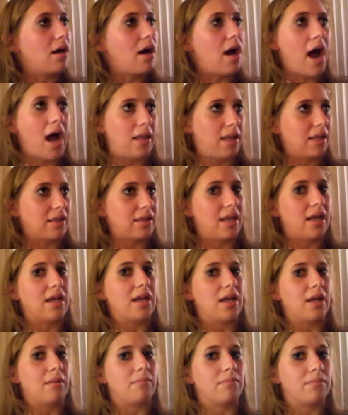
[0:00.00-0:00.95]
I like that
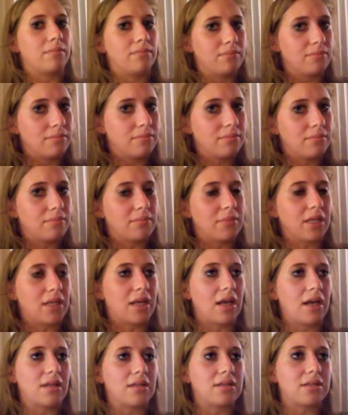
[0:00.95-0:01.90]
name
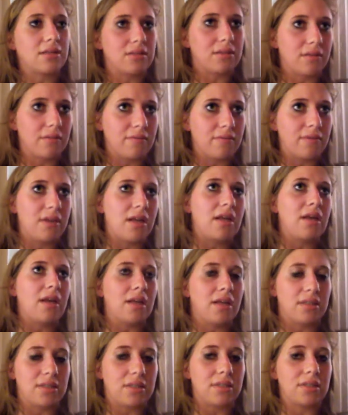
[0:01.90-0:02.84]
because of
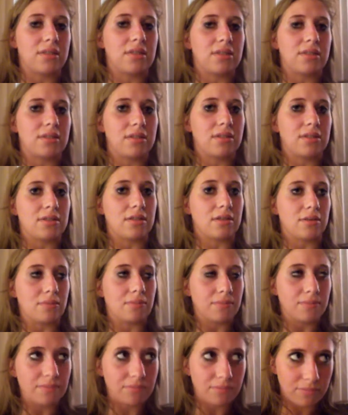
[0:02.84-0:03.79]
AC/DC,
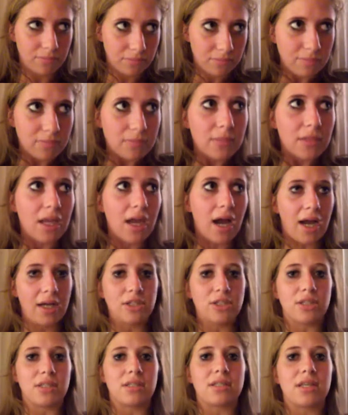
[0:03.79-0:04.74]
so
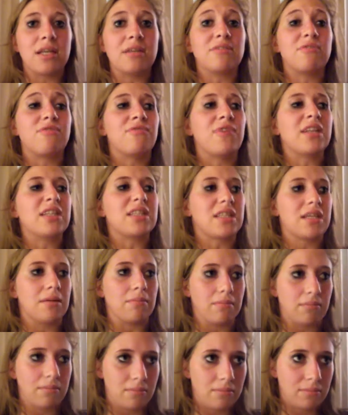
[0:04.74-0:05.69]
it fits
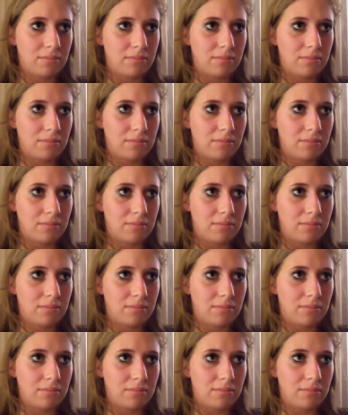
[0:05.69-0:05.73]
him.